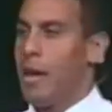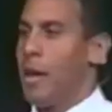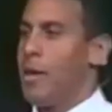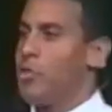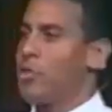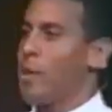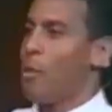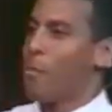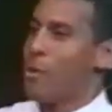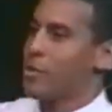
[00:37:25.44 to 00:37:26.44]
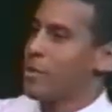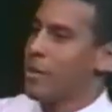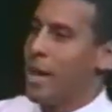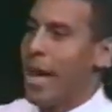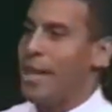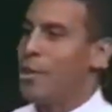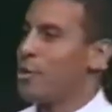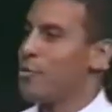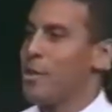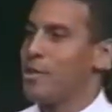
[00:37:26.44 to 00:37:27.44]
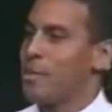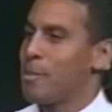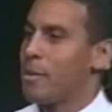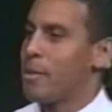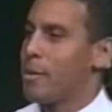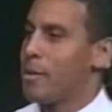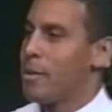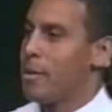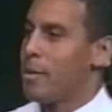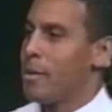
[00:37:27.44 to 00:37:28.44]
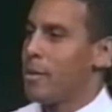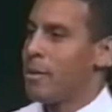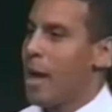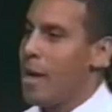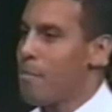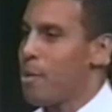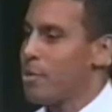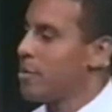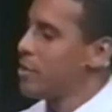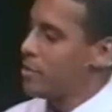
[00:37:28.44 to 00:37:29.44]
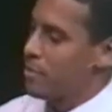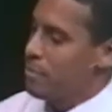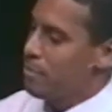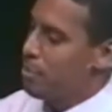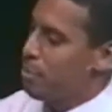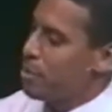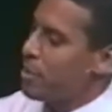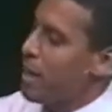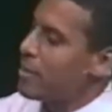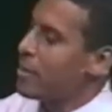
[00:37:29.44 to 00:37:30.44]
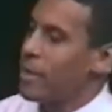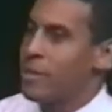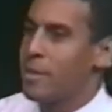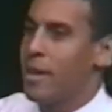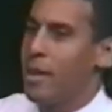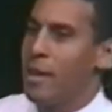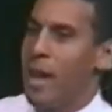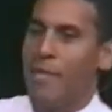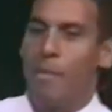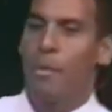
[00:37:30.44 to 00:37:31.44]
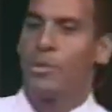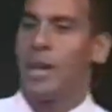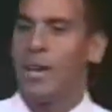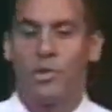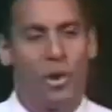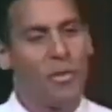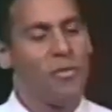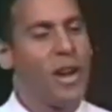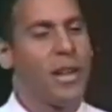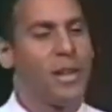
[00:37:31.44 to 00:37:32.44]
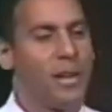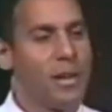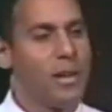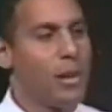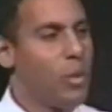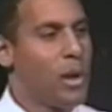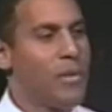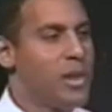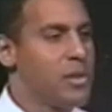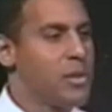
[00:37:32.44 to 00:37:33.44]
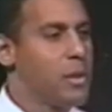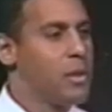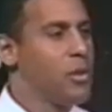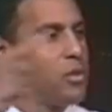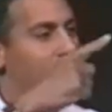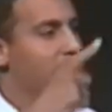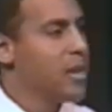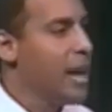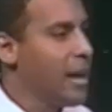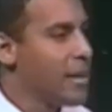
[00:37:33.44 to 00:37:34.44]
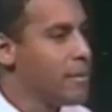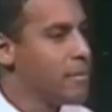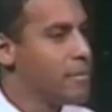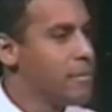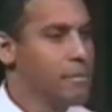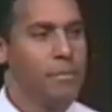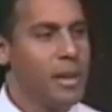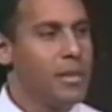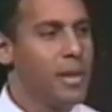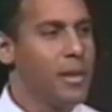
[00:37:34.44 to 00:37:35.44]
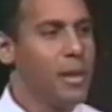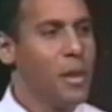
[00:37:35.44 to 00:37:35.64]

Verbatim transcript: And just get one person. And you know, it's very simple. Diet person, just put a diet together and say, and have that person ask you every Friday, or whatever it is, did you follow your diet? That's it.